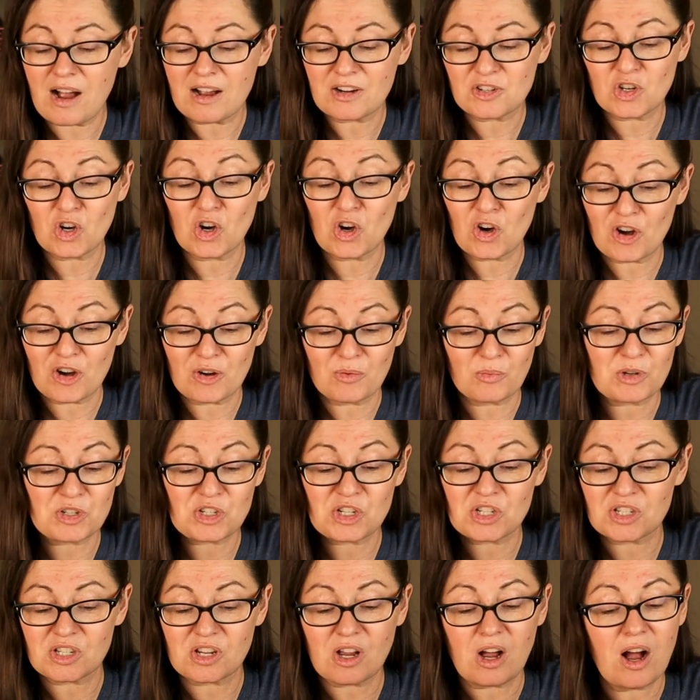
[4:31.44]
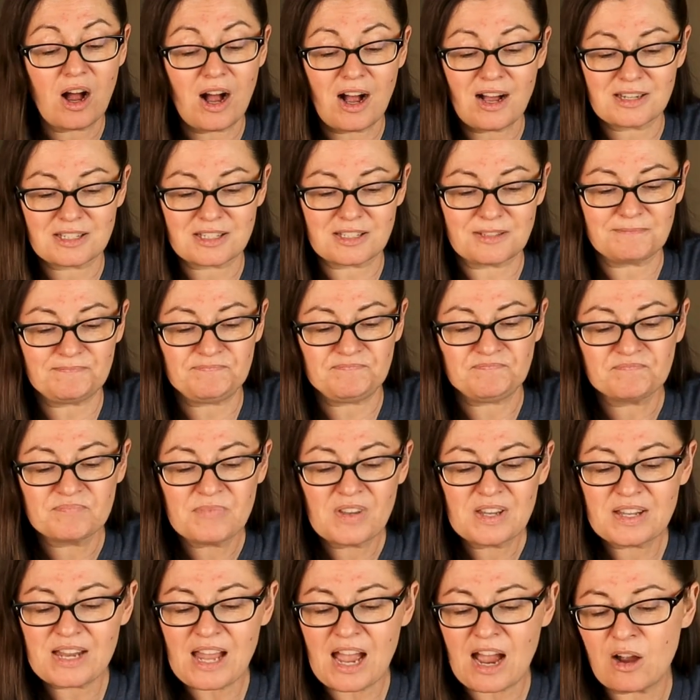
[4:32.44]
turn, which is awesome.
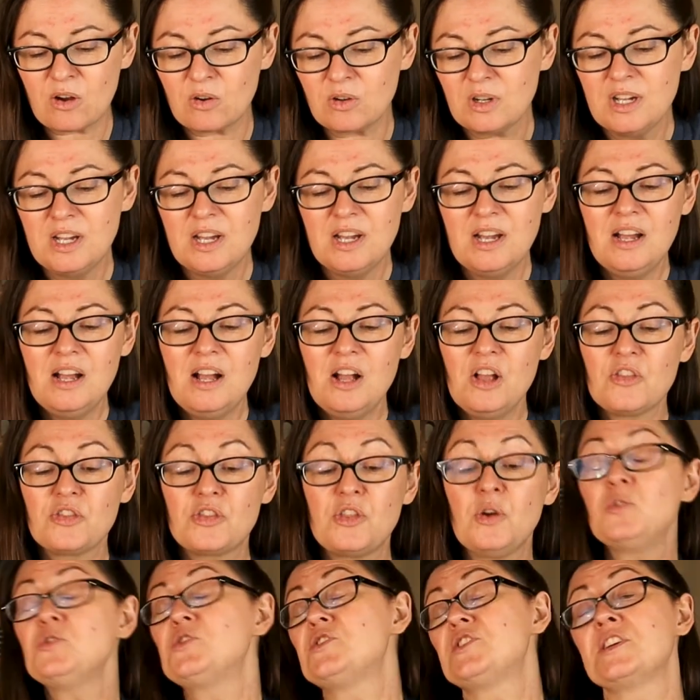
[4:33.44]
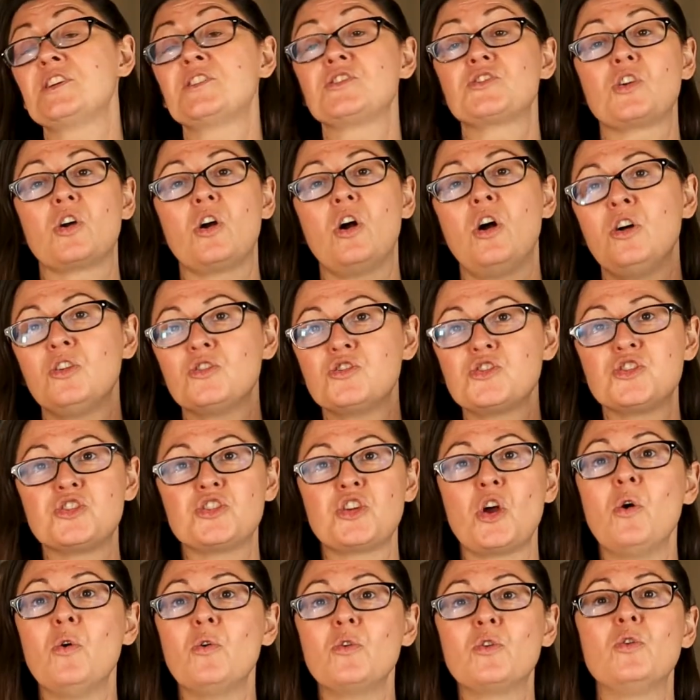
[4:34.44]
Now, those things are all
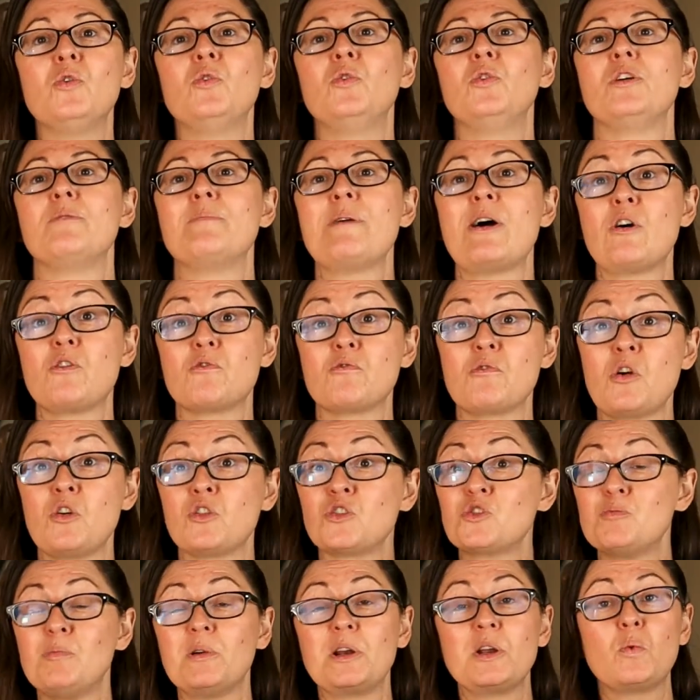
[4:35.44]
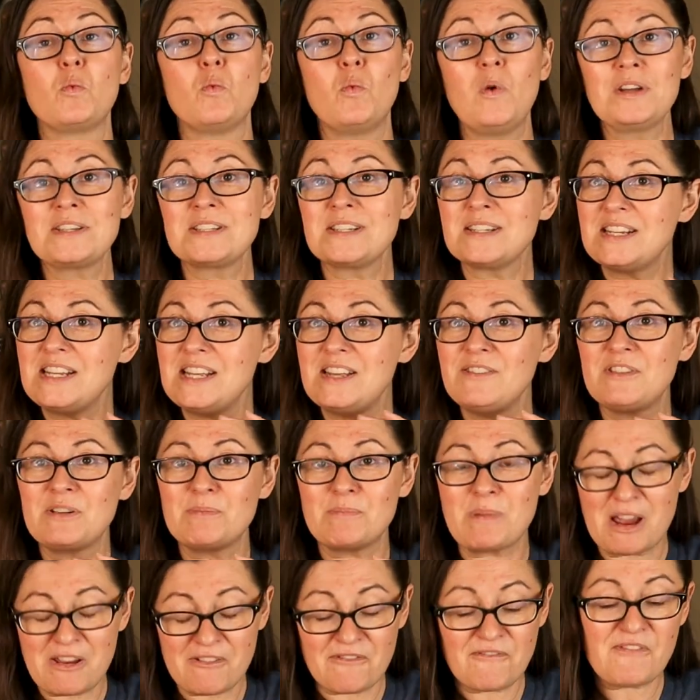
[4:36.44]
so cool about rogues, but it wasn't even
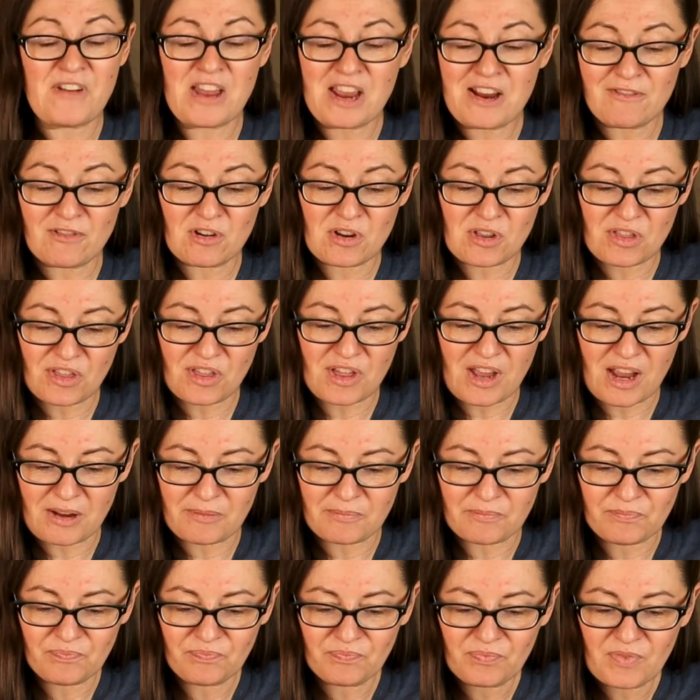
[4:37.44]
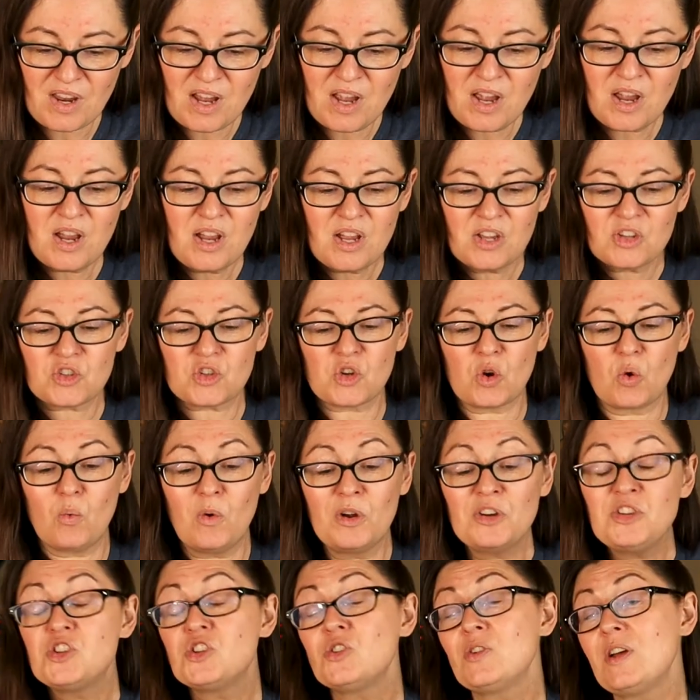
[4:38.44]
my favorite thing. So
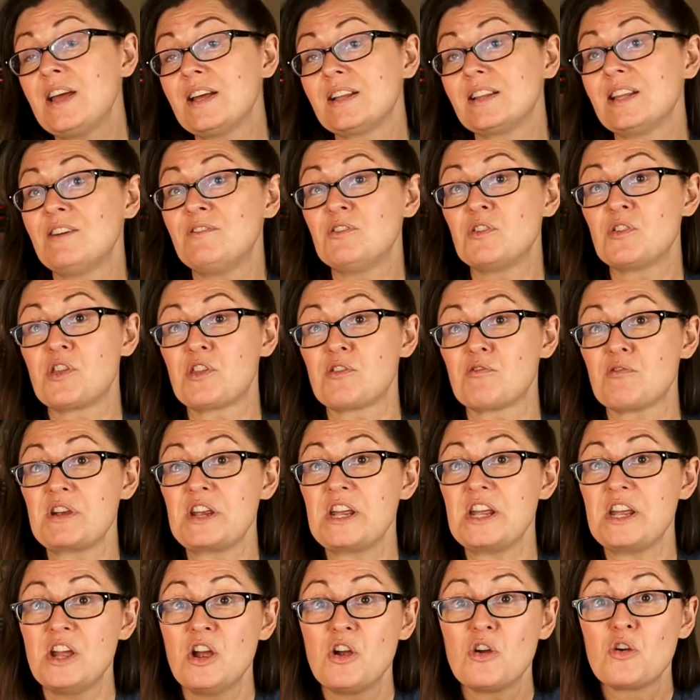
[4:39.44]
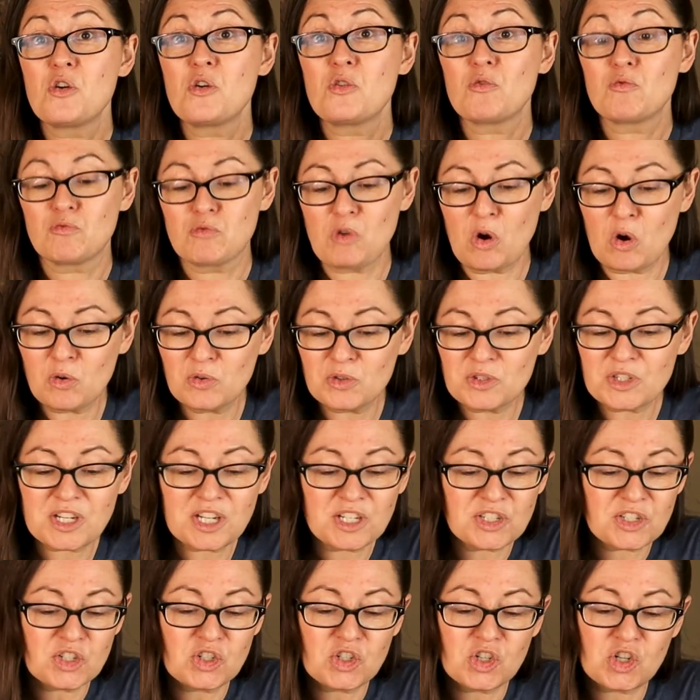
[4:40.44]
once you hit level 3, rogues
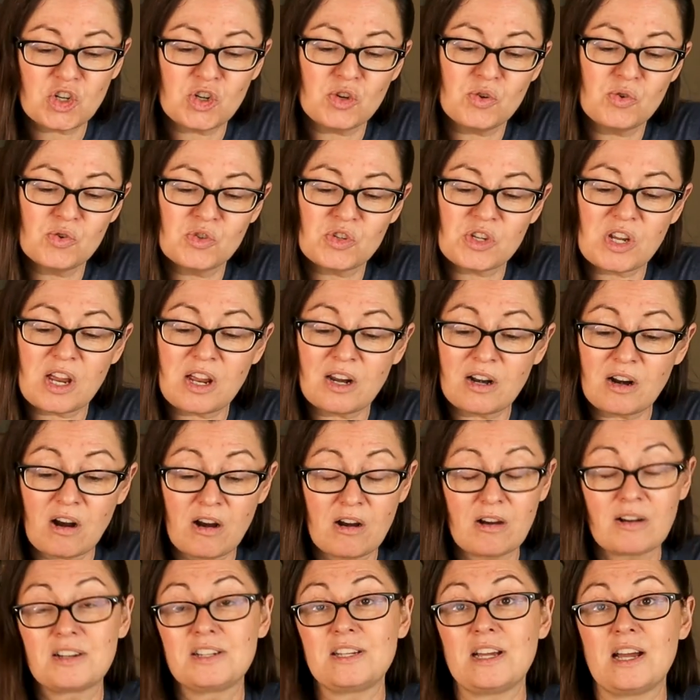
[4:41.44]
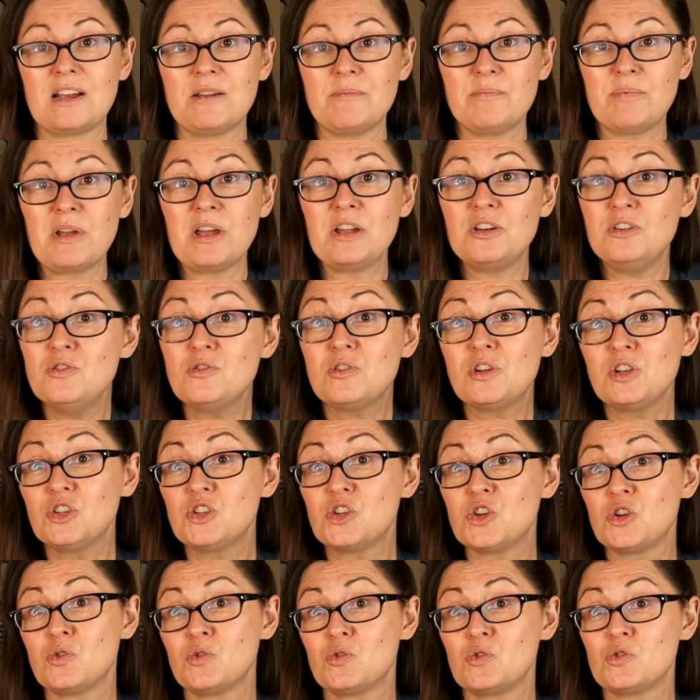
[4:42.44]
get to choose an archetype, and you can
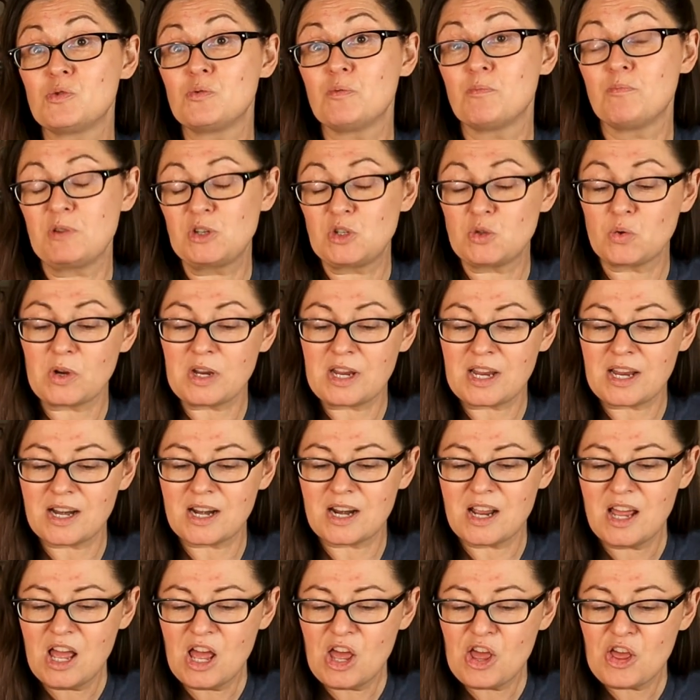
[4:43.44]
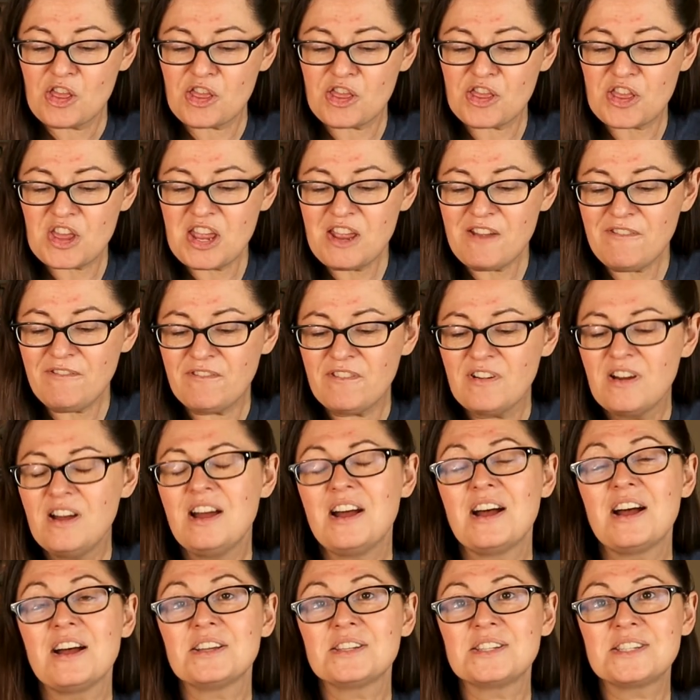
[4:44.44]
choose between thief,
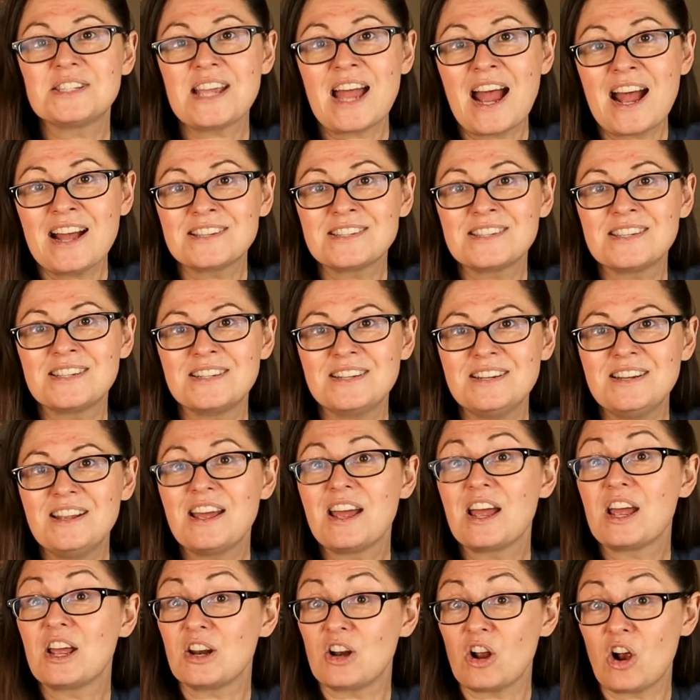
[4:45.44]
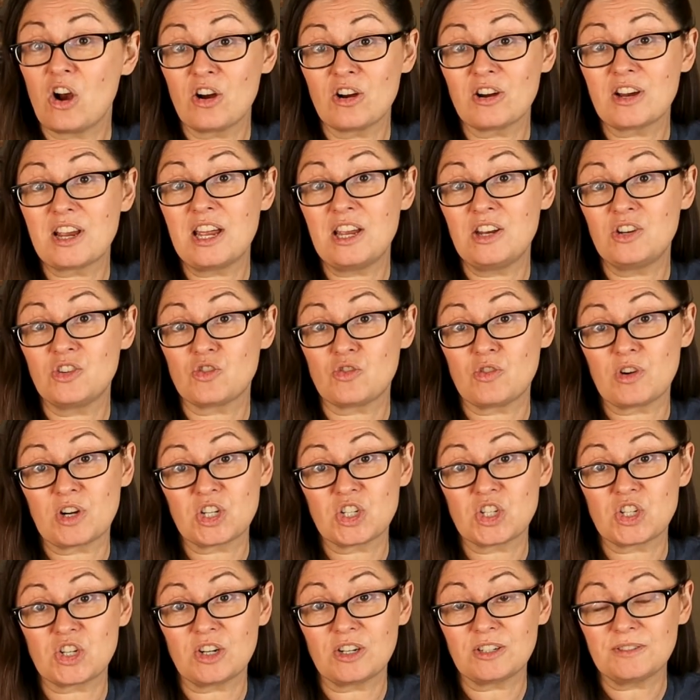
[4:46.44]
assassin, and arcane
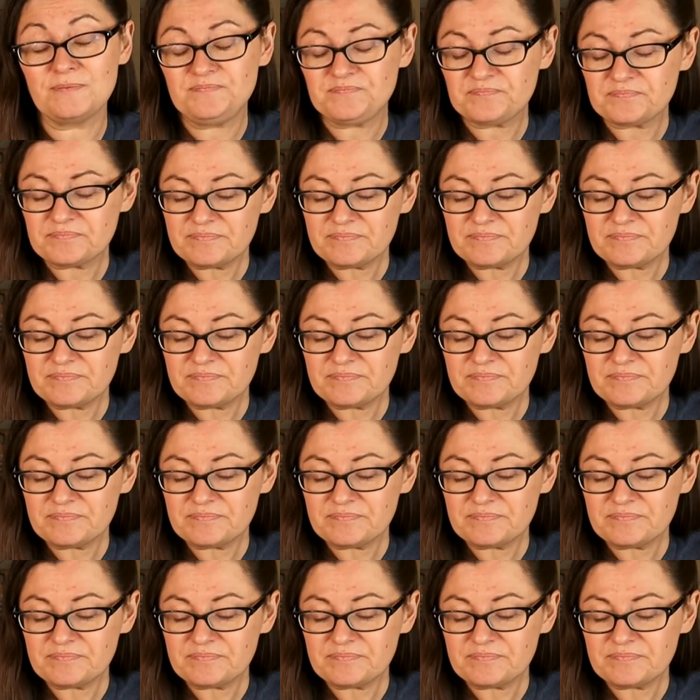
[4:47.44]
trickster.